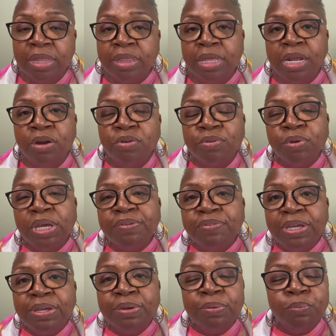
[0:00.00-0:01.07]
They don't give
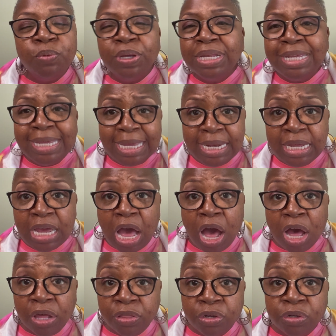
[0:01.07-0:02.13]
really any
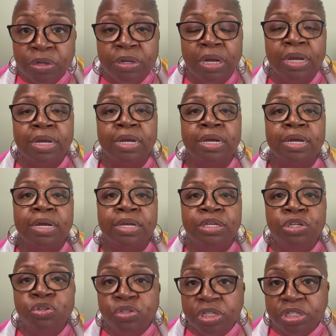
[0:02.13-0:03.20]
other
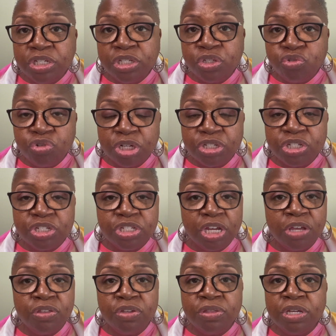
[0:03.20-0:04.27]
usage instructions
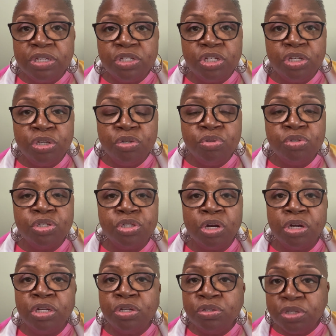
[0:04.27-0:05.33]
other than to
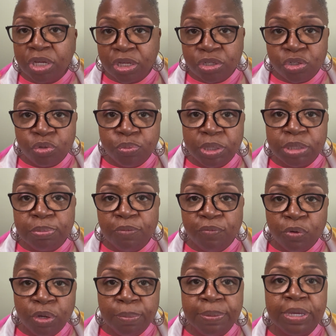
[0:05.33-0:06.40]
start using it 2 weeks
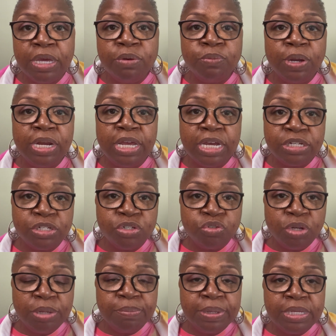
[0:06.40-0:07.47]
before you begin radiation
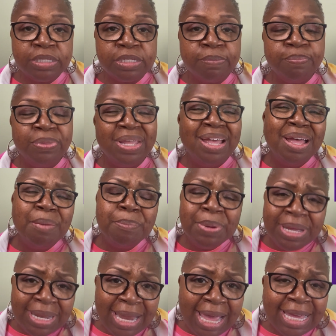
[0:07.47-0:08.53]
treatments.
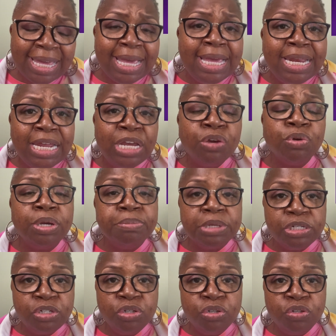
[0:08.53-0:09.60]
But like any cream
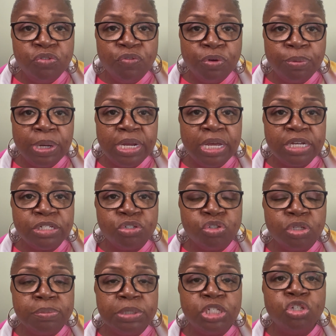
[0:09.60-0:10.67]
that you use for radiation
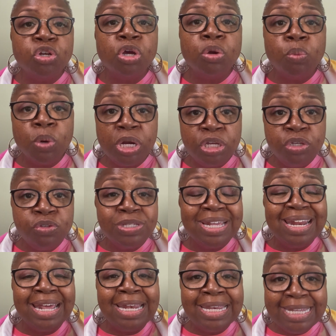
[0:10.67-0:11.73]
treatments, you're going to want to use it
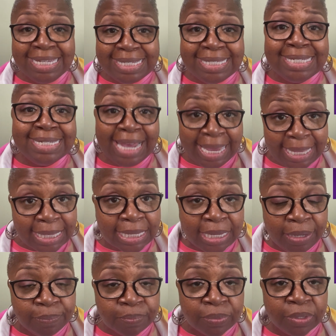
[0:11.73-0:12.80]
at least daily.